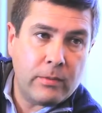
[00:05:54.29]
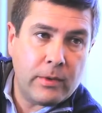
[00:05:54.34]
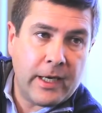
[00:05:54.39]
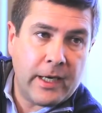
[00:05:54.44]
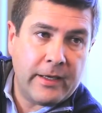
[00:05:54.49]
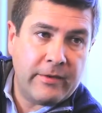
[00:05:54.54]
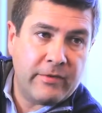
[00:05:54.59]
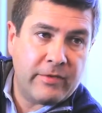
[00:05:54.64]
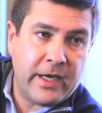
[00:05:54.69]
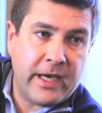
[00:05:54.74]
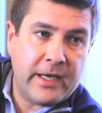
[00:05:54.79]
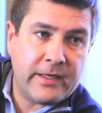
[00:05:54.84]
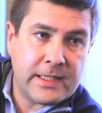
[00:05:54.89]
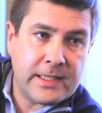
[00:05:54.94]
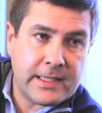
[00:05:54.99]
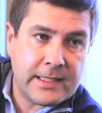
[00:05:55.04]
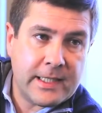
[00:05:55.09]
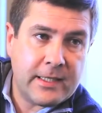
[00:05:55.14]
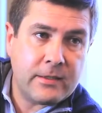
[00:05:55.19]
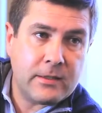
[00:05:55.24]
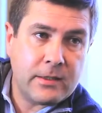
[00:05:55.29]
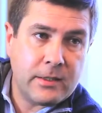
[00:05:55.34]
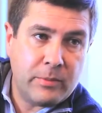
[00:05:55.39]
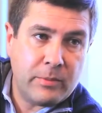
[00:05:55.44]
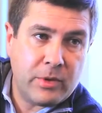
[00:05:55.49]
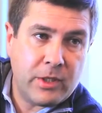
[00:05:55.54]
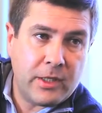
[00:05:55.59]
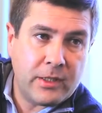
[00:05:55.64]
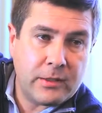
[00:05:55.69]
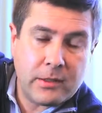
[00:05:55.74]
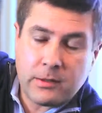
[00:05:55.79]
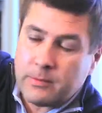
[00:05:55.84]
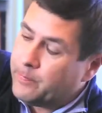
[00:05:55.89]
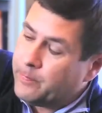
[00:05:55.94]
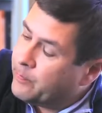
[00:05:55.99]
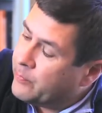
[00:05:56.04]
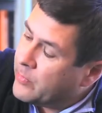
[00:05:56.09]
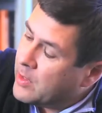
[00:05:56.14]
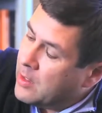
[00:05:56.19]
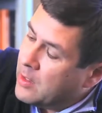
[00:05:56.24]
If I had a standard implant,
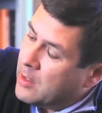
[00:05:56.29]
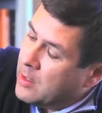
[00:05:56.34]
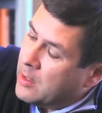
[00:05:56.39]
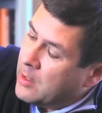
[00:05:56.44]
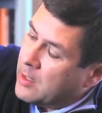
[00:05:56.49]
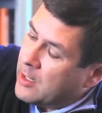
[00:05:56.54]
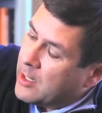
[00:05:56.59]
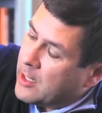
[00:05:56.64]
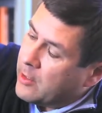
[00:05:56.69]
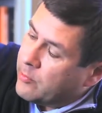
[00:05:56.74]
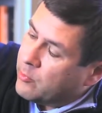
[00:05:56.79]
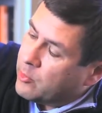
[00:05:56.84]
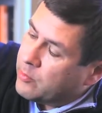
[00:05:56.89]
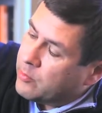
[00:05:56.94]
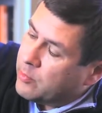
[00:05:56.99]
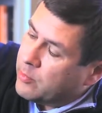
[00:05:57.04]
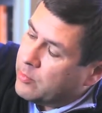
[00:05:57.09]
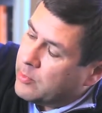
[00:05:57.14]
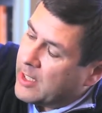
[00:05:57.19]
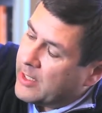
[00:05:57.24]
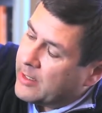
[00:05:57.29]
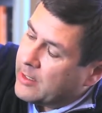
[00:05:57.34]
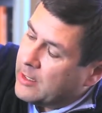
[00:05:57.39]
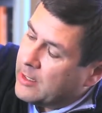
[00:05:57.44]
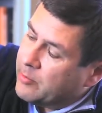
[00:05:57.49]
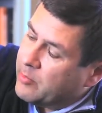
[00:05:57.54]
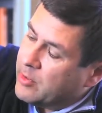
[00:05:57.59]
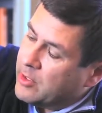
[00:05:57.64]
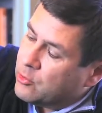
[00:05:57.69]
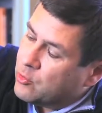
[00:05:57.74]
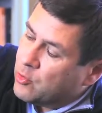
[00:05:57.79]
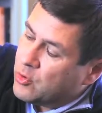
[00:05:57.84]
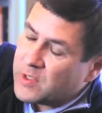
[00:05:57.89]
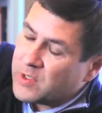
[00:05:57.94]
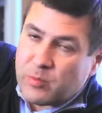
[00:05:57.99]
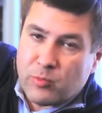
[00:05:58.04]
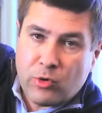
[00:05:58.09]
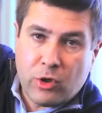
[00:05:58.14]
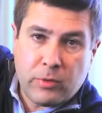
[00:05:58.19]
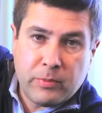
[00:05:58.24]
I would likely be too
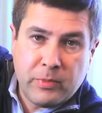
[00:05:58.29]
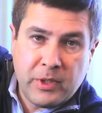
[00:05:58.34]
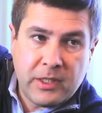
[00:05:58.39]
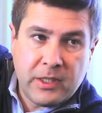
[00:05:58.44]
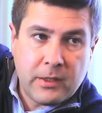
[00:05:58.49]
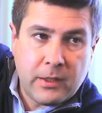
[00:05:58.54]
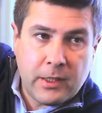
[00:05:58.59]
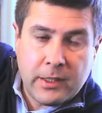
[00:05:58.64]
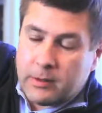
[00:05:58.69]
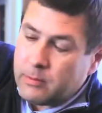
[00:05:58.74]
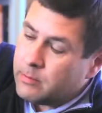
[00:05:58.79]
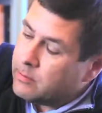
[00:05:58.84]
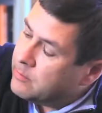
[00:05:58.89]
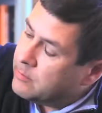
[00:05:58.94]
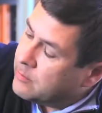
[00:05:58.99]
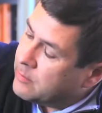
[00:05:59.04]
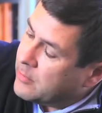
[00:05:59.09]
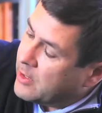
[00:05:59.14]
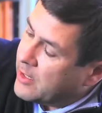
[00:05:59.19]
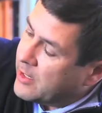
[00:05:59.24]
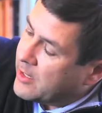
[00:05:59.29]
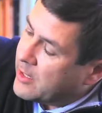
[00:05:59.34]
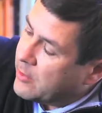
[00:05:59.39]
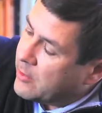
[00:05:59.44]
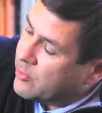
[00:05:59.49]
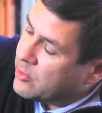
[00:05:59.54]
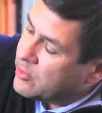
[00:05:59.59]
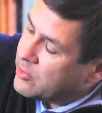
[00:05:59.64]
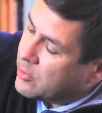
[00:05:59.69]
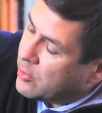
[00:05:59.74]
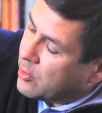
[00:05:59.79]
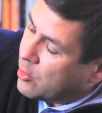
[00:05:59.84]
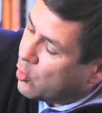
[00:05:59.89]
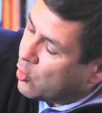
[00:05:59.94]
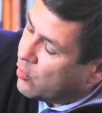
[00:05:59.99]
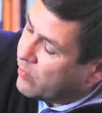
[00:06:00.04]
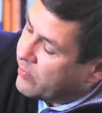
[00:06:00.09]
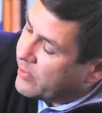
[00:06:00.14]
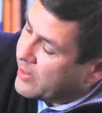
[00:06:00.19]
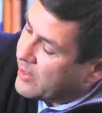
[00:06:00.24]
small medially, and I would
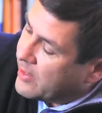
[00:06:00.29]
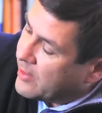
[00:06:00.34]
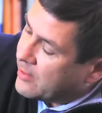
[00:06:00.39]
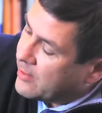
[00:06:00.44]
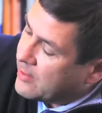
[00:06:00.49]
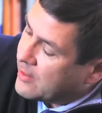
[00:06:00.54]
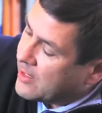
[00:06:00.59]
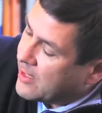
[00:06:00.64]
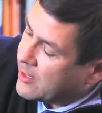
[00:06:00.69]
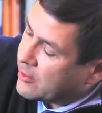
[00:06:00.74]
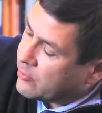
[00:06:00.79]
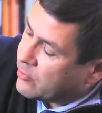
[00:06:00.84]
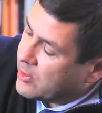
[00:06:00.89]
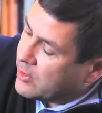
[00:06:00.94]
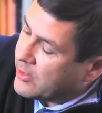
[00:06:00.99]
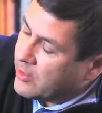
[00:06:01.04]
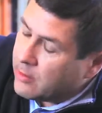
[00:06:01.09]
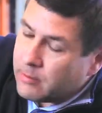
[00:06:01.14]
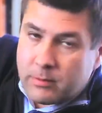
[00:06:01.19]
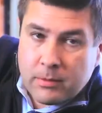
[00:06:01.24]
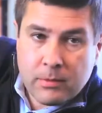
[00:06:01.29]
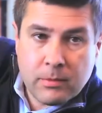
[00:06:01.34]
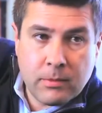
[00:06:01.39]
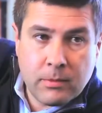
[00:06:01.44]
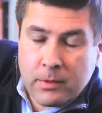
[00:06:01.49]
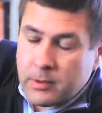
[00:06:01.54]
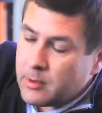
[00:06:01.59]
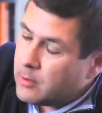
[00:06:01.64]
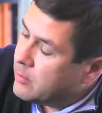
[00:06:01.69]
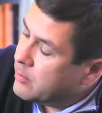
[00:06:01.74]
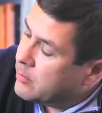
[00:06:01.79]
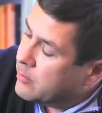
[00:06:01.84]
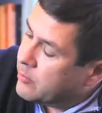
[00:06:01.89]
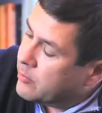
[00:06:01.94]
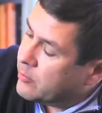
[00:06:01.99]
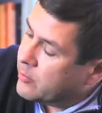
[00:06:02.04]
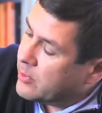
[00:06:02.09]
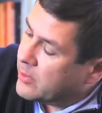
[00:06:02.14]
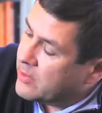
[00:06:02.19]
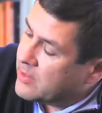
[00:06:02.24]
overhang laterally
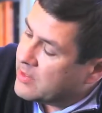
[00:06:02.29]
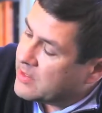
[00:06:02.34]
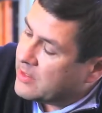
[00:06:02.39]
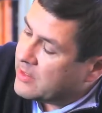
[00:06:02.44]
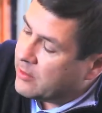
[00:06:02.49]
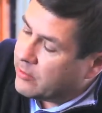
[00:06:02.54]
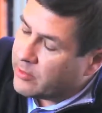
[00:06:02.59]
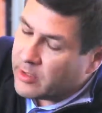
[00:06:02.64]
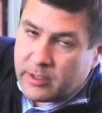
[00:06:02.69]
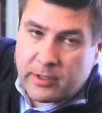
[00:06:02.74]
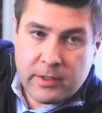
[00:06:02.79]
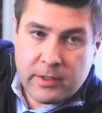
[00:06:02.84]
in this area